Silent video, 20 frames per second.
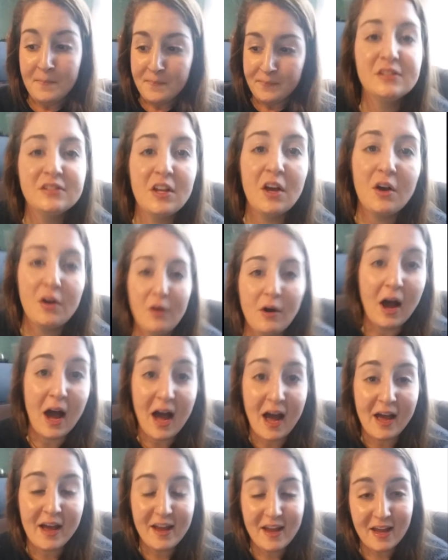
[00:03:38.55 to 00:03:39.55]
So
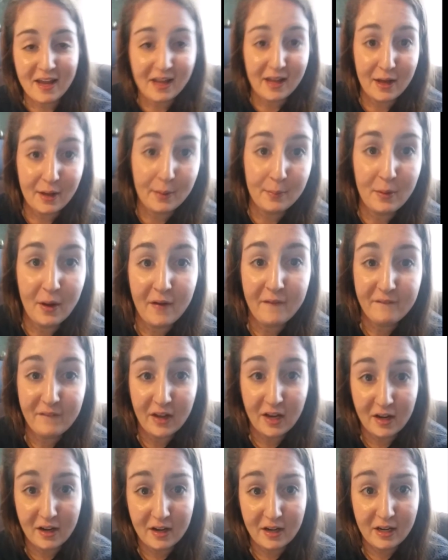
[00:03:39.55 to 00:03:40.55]
I am
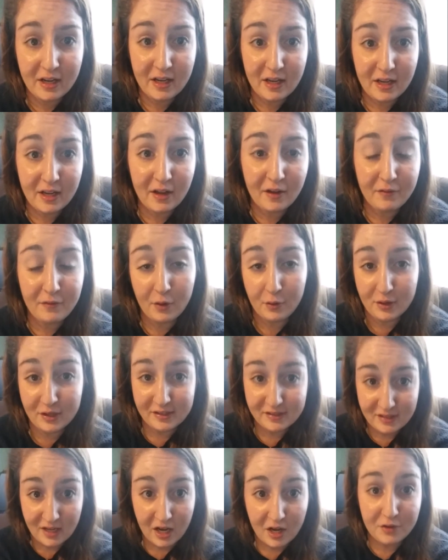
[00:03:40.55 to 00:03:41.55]
very
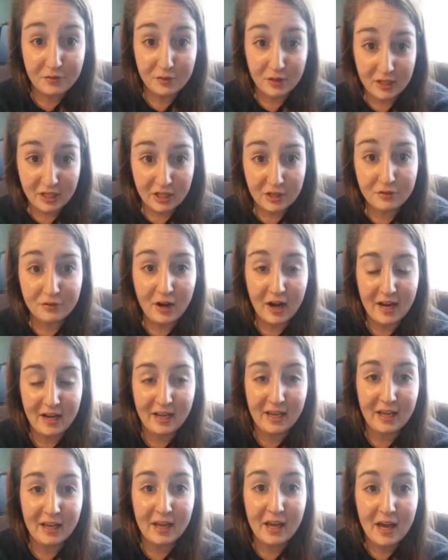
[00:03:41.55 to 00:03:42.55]
focused on reading and
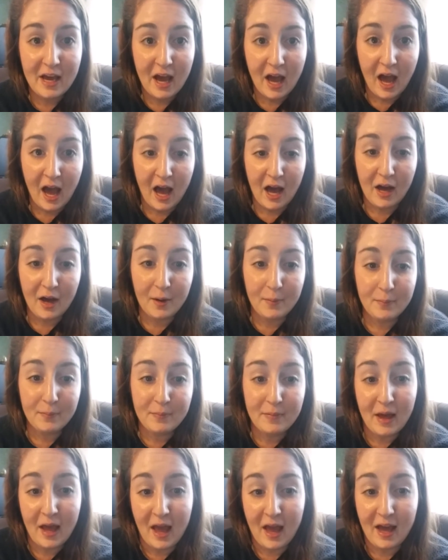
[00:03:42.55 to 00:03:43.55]
writing
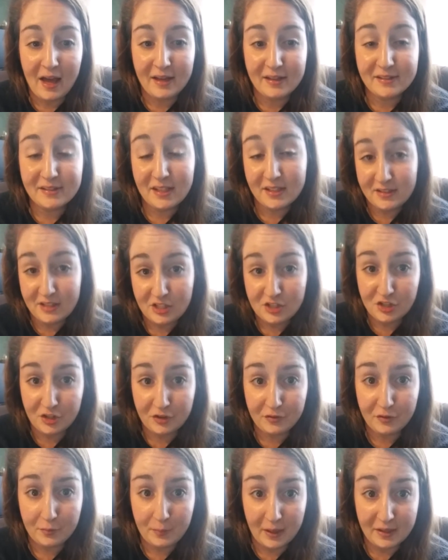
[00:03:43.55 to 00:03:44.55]
as a
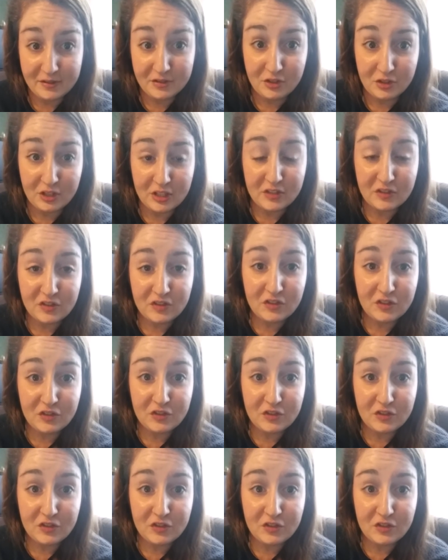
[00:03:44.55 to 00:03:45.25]
teacher for my students.